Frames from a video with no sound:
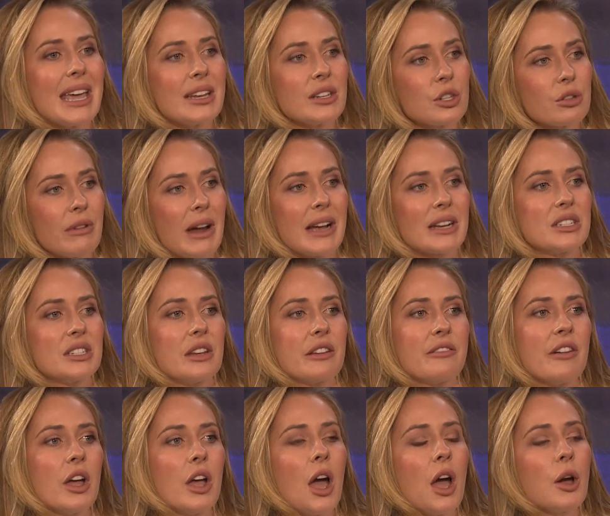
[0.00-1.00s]

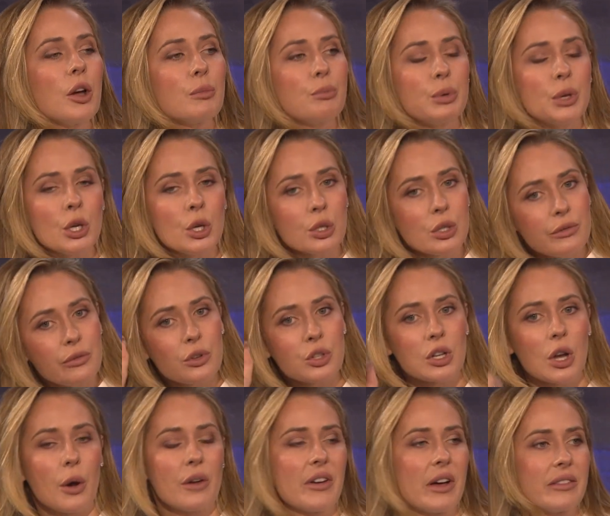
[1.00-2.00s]
interactive, beautiful
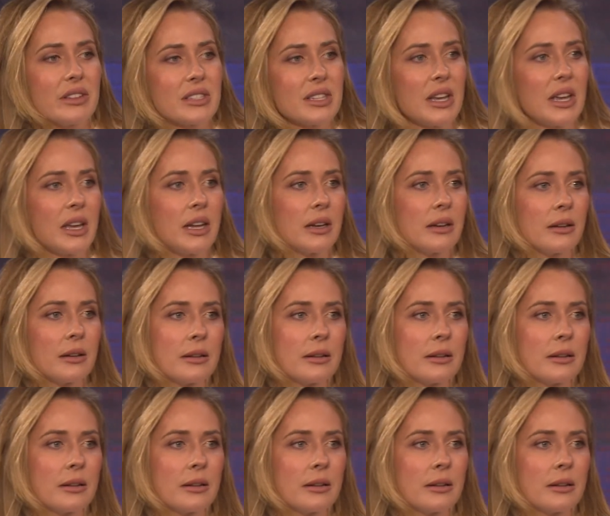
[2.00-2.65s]
show I've ever seen.